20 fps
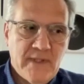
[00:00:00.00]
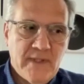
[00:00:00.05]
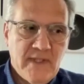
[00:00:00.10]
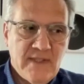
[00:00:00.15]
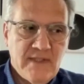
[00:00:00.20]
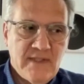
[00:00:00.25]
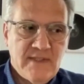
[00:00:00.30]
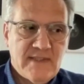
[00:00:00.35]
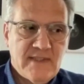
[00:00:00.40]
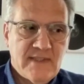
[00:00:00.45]

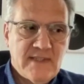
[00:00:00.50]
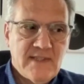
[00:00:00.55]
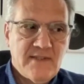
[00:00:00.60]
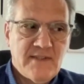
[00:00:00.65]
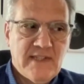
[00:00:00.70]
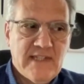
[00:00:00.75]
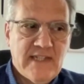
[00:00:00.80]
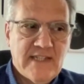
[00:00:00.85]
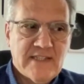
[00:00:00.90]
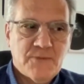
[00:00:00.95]
and
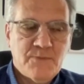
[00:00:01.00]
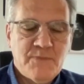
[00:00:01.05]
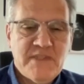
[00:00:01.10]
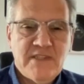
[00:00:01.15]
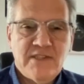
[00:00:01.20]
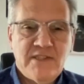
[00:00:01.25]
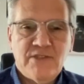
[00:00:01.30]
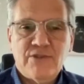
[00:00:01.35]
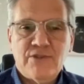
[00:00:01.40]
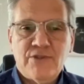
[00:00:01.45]
they asked
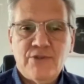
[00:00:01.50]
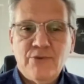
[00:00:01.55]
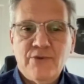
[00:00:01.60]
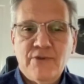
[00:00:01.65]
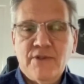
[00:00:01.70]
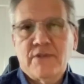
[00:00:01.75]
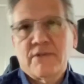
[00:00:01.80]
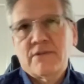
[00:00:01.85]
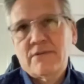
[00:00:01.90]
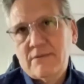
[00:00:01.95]
me to
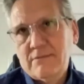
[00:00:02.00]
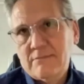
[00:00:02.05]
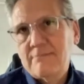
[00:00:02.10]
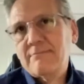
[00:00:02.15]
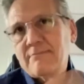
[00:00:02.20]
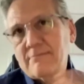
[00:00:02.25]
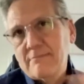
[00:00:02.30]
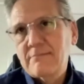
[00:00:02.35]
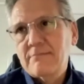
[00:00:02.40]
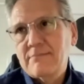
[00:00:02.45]
do
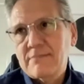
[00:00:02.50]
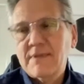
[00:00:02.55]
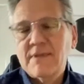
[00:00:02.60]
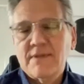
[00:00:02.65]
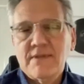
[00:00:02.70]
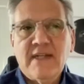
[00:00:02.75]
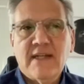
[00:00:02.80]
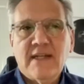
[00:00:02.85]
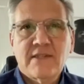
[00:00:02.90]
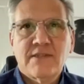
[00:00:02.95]

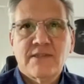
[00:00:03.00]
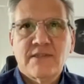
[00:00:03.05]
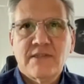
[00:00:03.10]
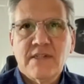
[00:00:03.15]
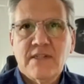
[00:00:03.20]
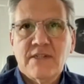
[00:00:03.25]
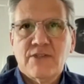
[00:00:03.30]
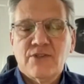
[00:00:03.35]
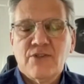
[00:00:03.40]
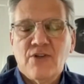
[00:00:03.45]
the next
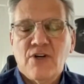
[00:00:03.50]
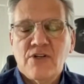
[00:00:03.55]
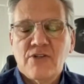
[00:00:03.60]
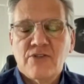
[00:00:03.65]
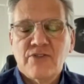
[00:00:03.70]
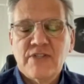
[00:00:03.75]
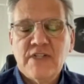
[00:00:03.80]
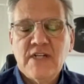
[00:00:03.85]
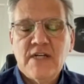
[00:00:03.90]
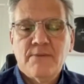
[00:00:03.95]

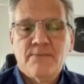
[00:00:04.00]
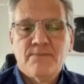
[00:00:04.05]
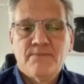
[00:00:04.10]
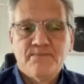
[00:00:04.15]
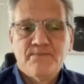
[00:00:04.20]
songs. Yeah,